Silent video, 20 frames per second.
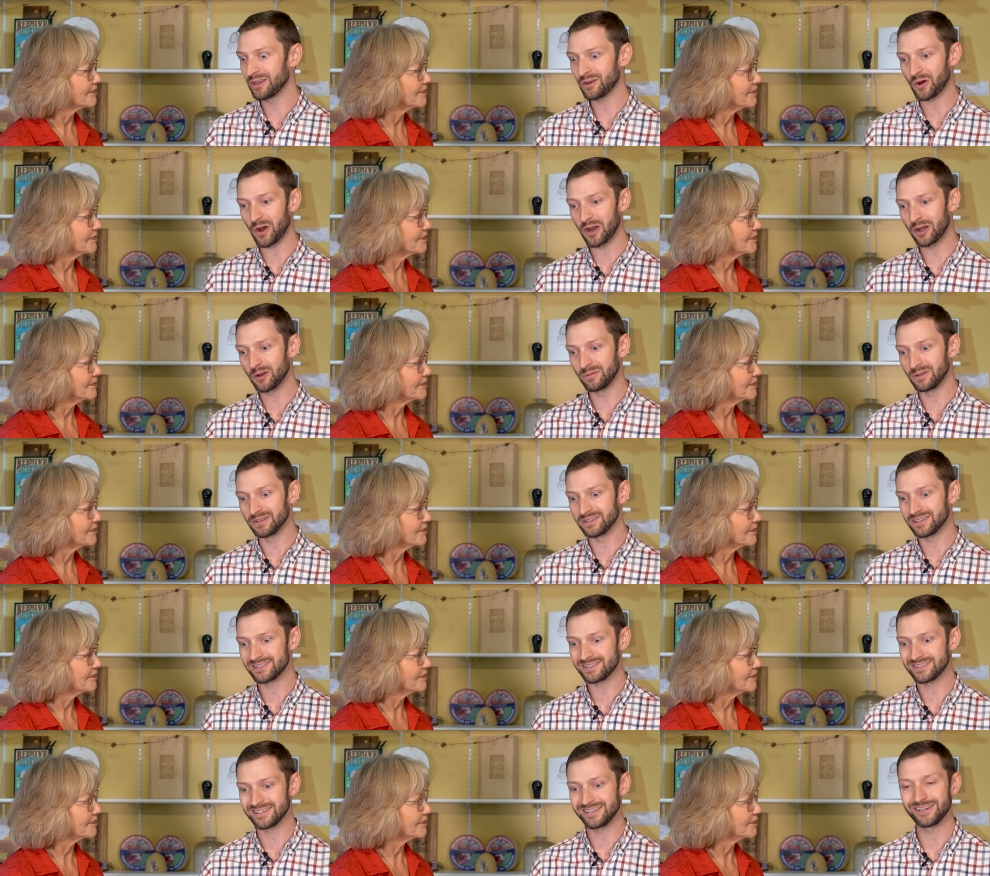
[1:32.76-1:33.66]
Speaker 1: incredible
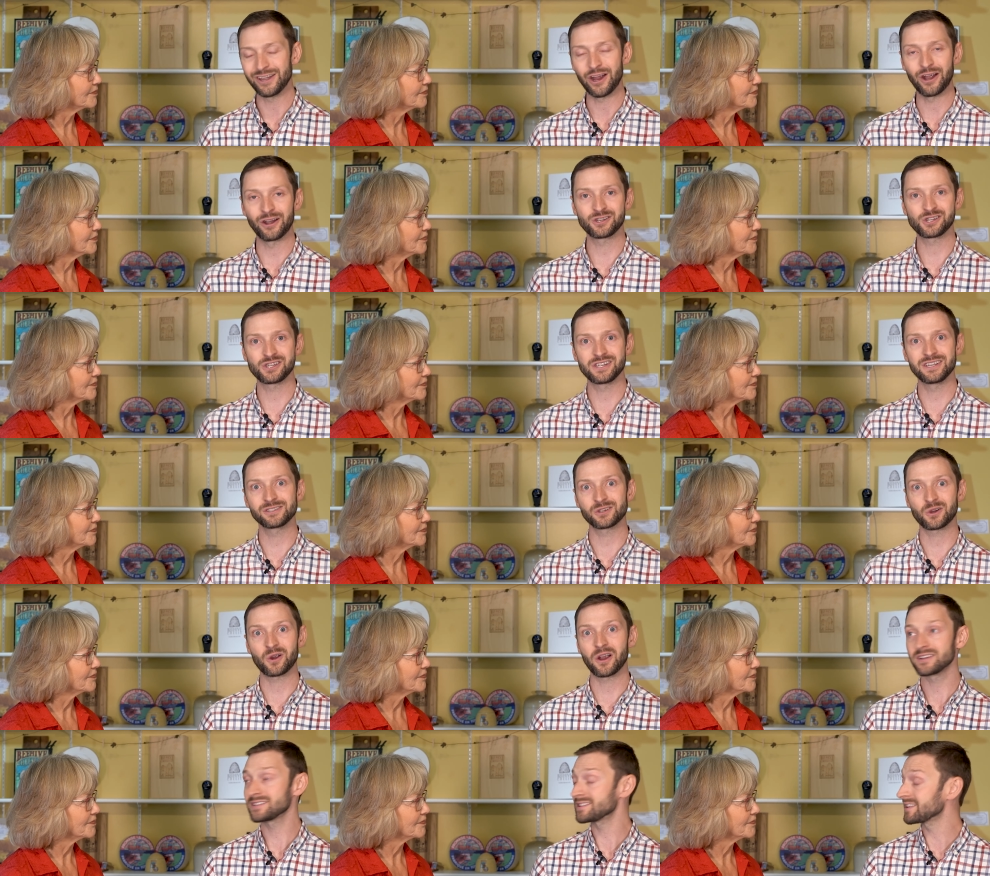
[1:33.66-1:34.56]
to see our cheese
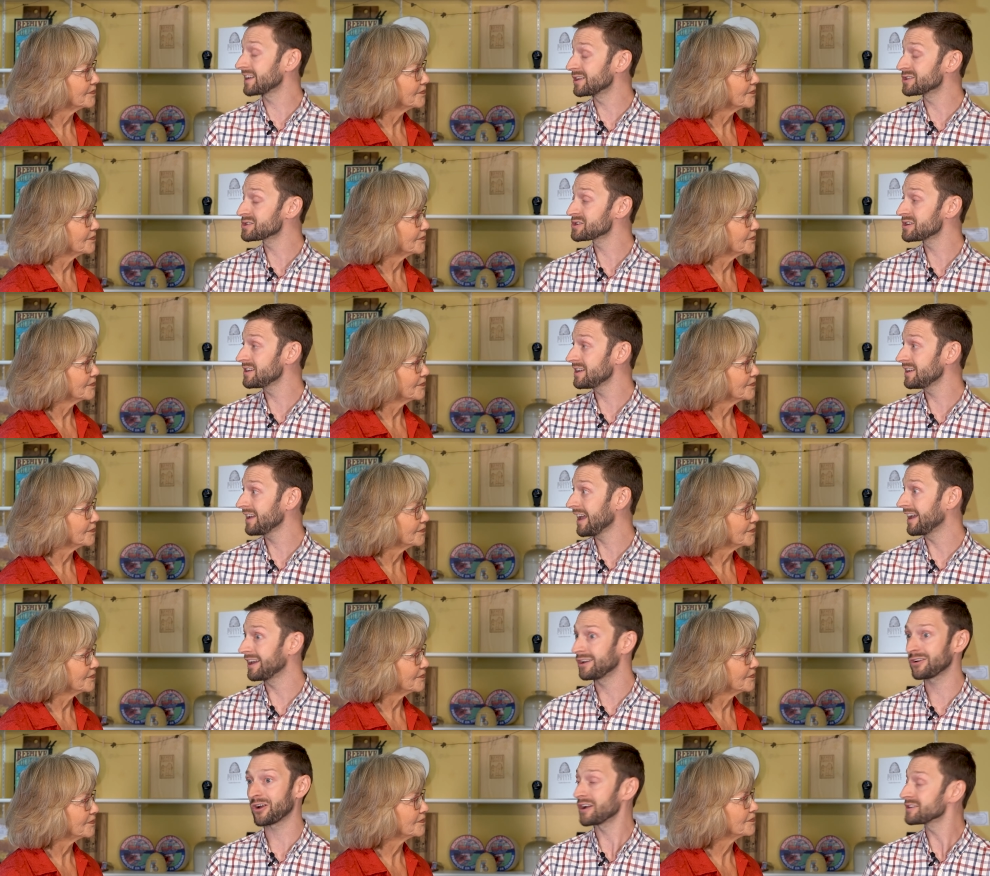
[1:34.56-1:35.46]
across the country
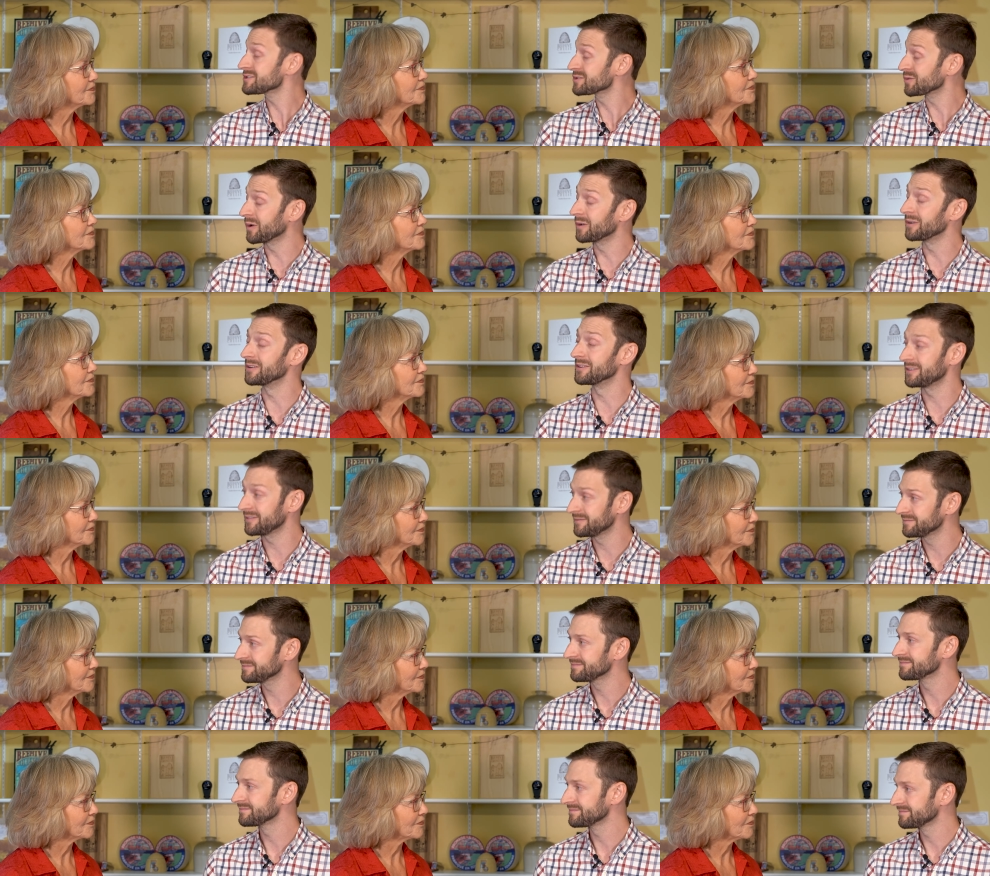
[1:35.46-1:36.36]
Speaker 2: and across the world.
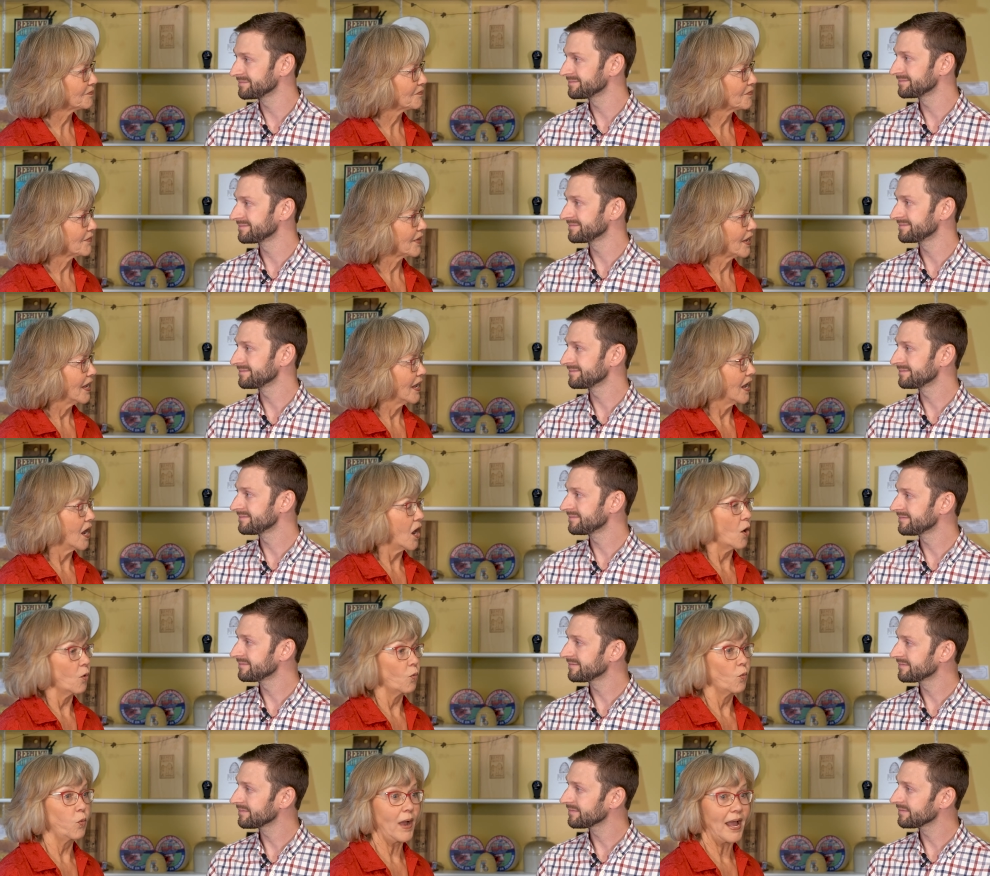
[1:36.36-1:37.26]

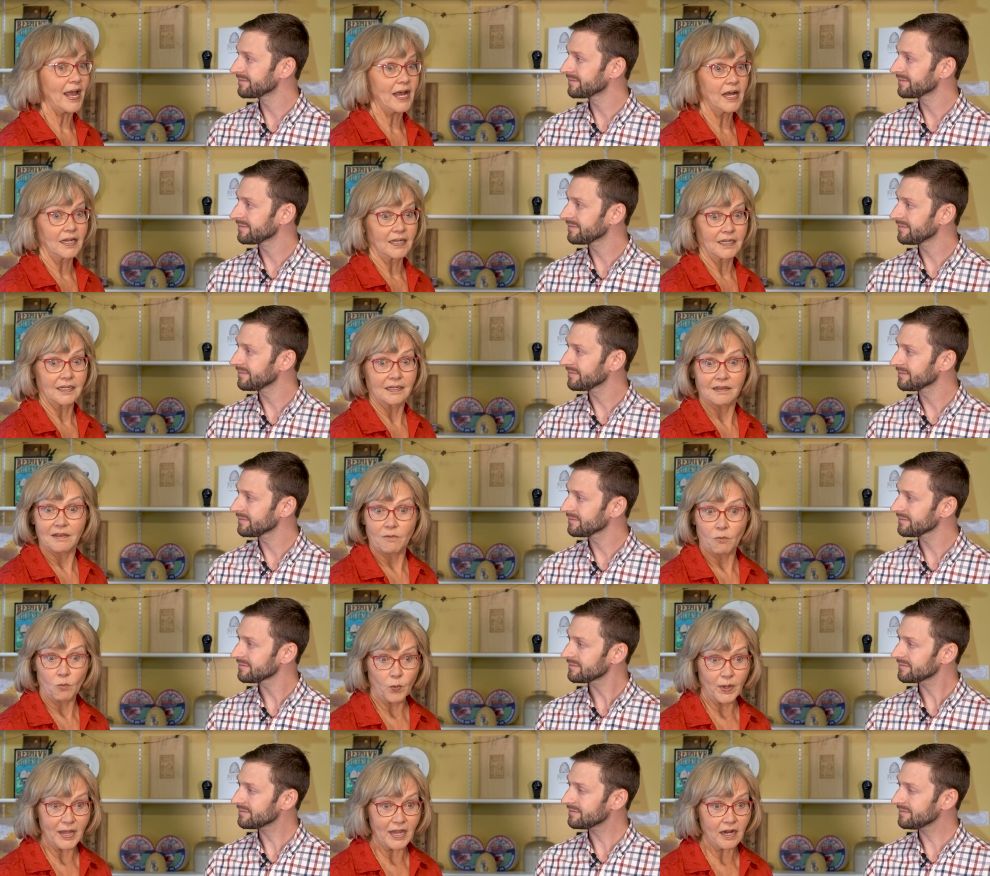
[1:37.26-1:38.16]
Well,
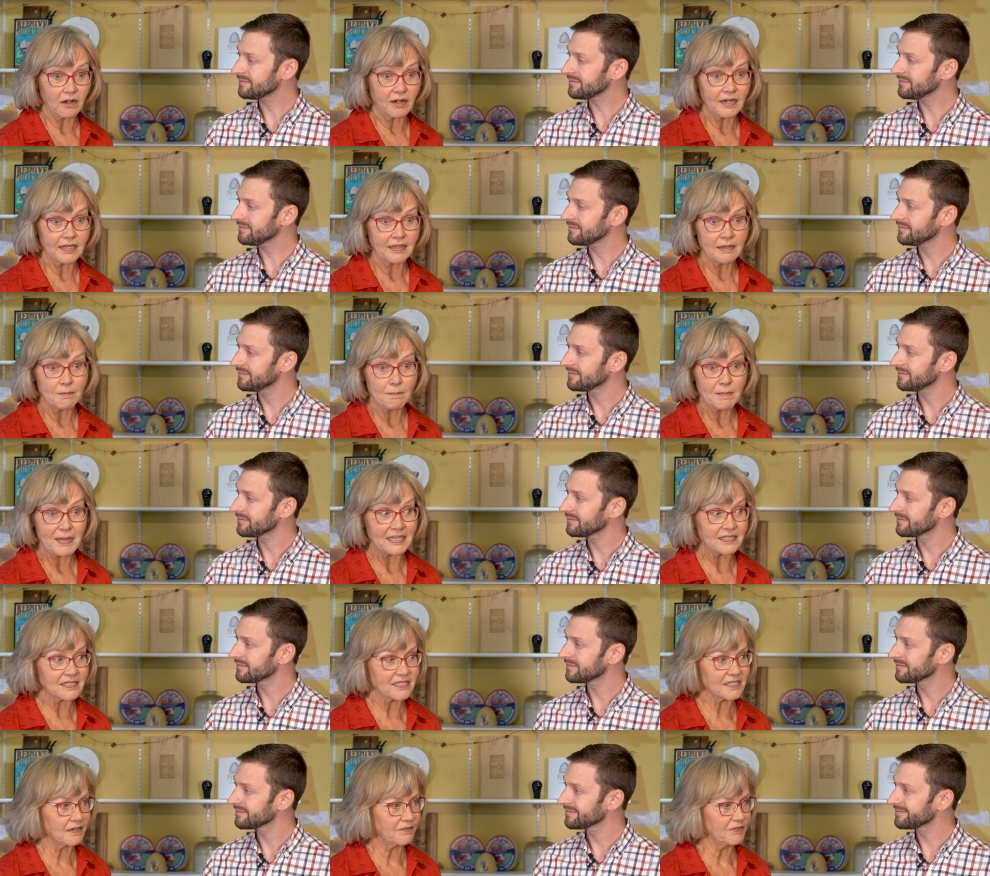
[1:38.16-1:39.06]
we are in the
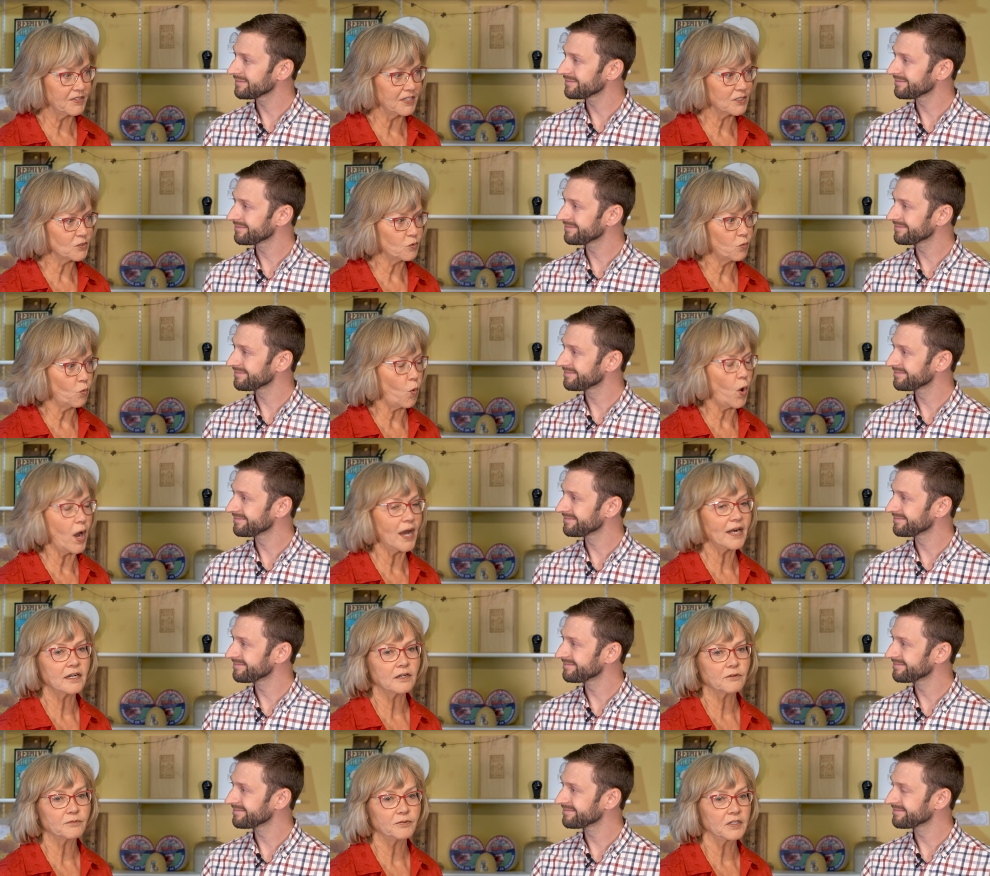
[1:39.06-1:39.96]
midst of this
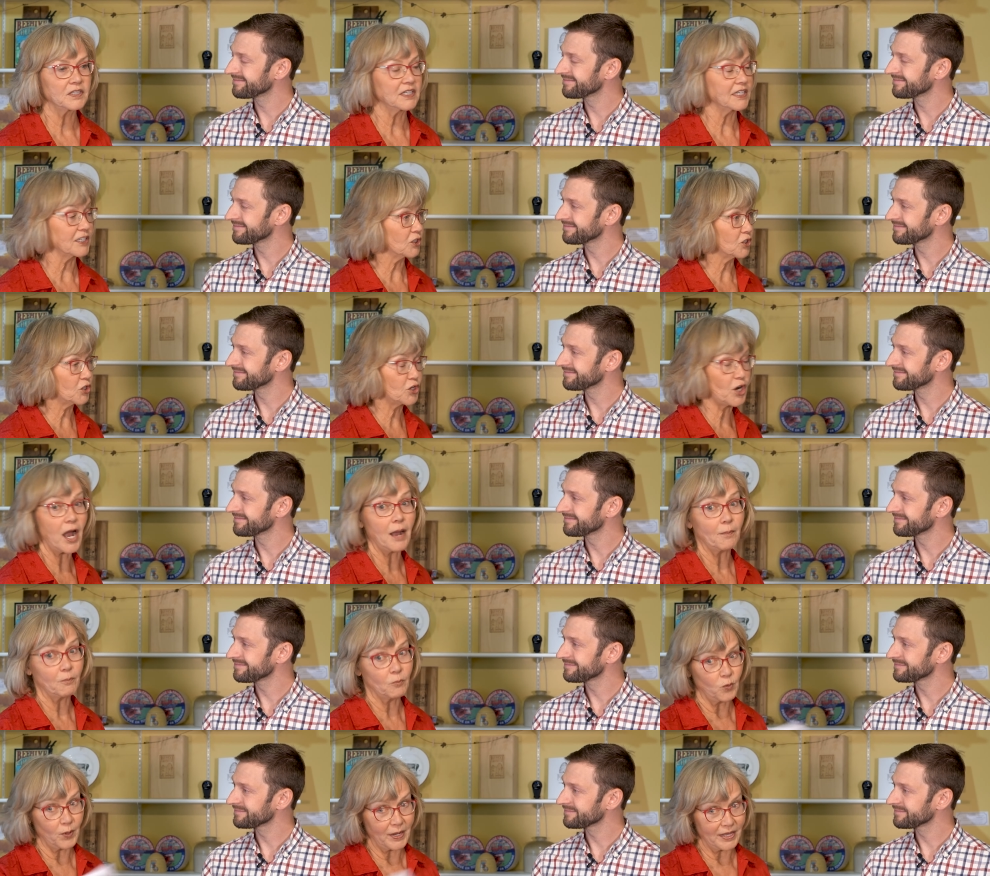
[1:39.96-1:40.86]
wonderful little
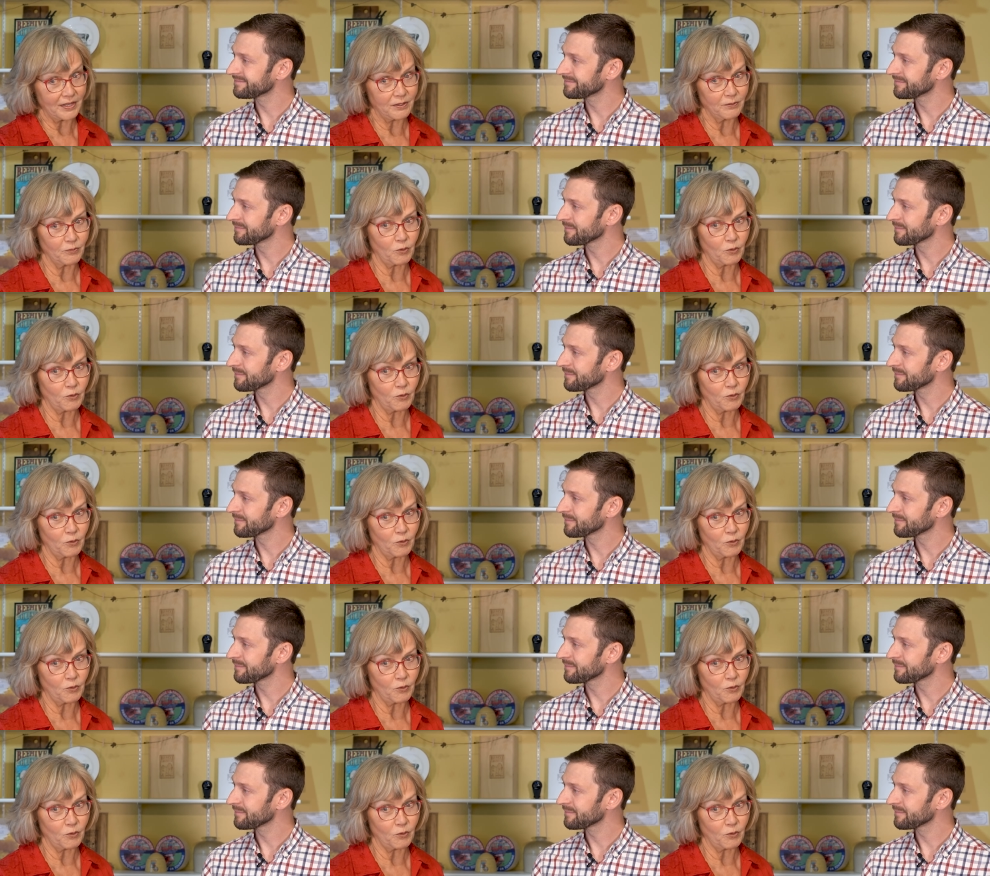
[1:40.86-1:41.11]
shop with,